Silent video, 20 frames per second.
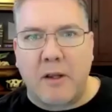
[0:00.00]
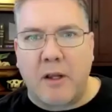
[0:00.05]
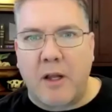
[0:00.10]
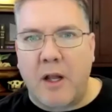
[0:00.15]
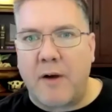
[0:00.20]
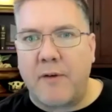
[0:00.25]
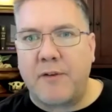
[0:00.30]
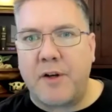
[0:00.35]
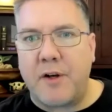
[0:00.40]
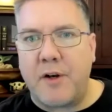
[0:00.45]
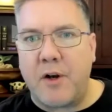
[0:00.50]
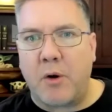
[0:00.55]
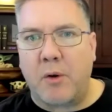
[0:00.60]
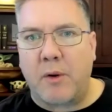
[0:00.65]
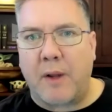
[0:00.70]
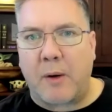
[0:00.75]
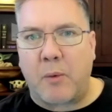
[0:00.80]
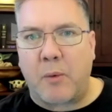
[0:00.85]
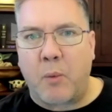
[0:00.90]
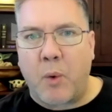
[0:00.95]
I'd love to
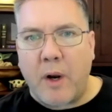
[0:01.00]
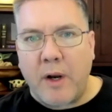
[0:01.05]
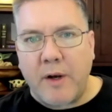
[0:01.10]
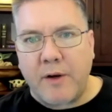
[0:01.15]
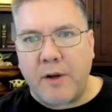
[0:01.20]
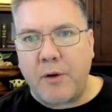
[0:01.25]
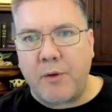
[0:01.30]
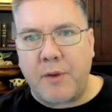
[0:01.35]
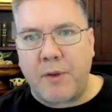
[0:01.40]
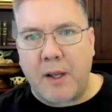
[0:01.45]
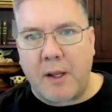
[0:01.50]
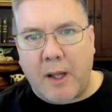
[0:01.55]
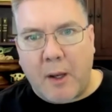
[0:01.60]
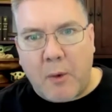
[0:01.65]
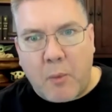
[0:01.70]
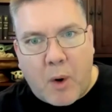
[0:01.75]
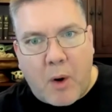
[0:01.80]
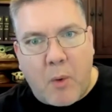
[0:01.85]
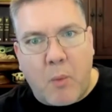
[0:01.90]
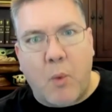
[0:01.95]
know, like, what do you think,
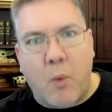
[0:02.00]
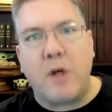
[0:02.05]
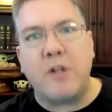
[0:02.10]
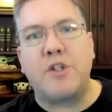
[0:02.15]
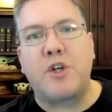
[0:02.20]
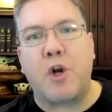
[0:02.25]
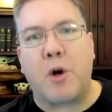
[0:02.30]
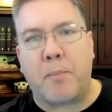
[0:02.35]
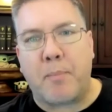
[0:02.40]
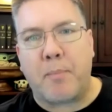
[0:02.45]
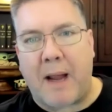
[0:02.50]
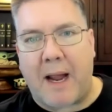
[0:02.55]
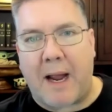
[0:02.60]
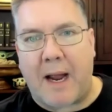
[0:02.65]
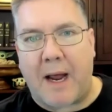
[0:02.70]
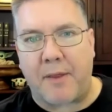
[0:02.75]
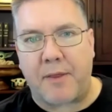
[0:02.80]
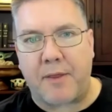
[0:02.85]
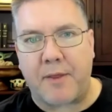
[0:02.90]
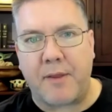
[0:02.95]
like, what was your
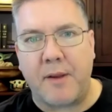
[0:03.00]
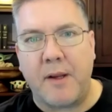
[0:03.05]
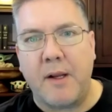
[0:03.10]
path?